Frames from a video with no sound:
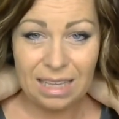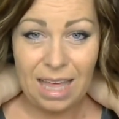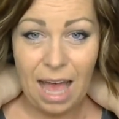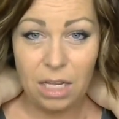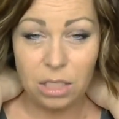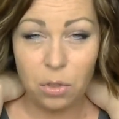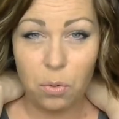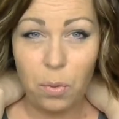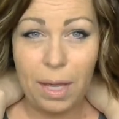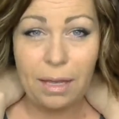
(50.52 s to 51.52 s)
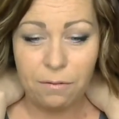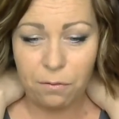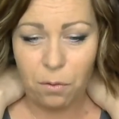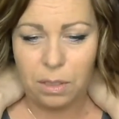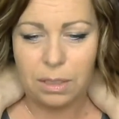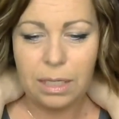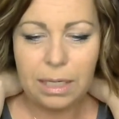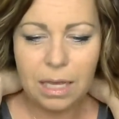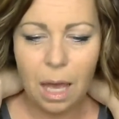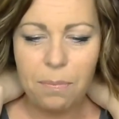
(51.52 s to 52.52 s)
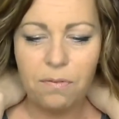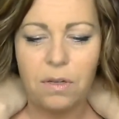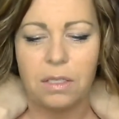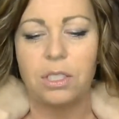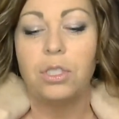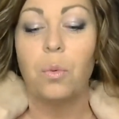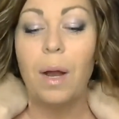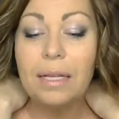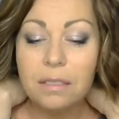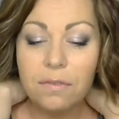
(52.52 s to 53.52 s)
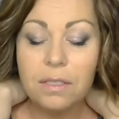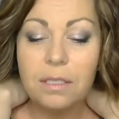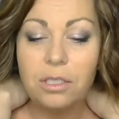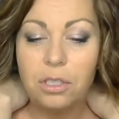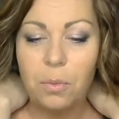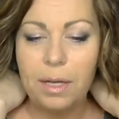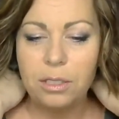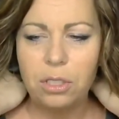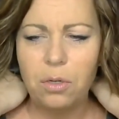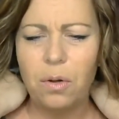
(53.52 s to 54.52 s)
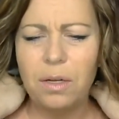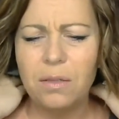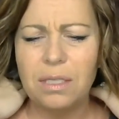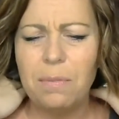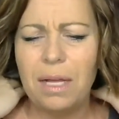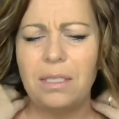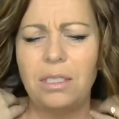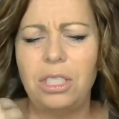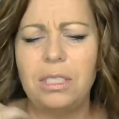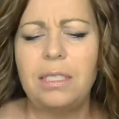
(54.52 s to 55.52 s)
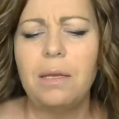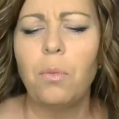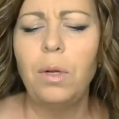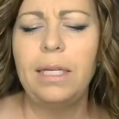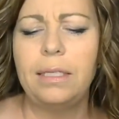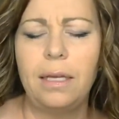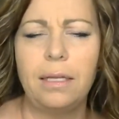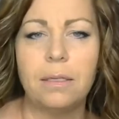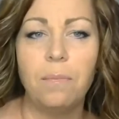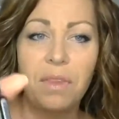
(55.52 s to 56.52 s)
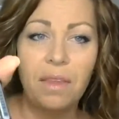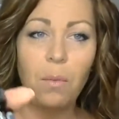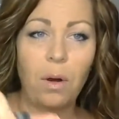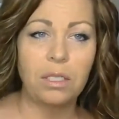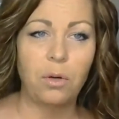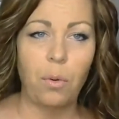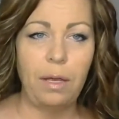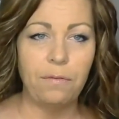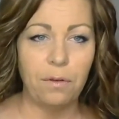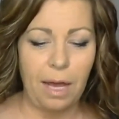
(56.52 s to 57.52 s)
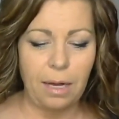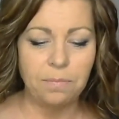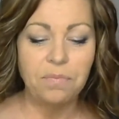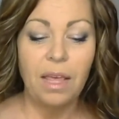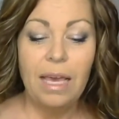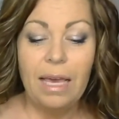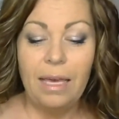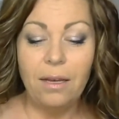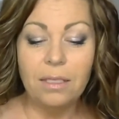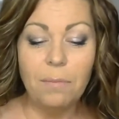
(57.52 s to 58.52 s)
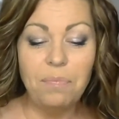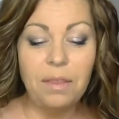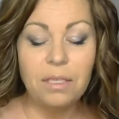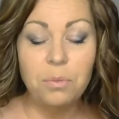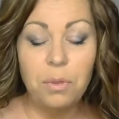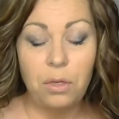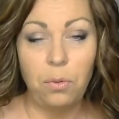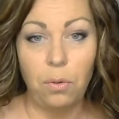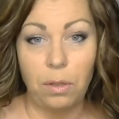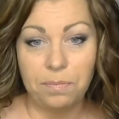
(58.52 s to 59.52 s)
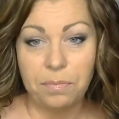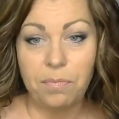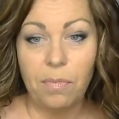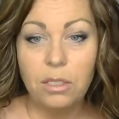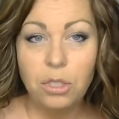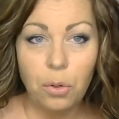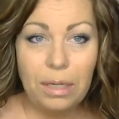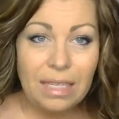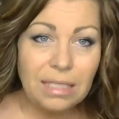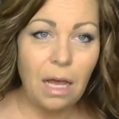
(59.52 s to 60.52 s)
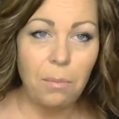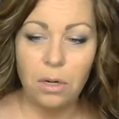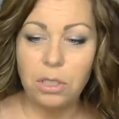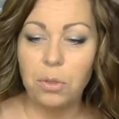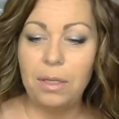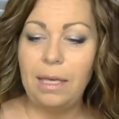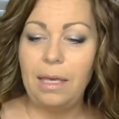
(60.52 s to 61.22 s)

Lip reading: that is great for any type of a stressful situation, or if those muscles just seem really tense. That works great for that. Here's something that's really cool. During the summer, during the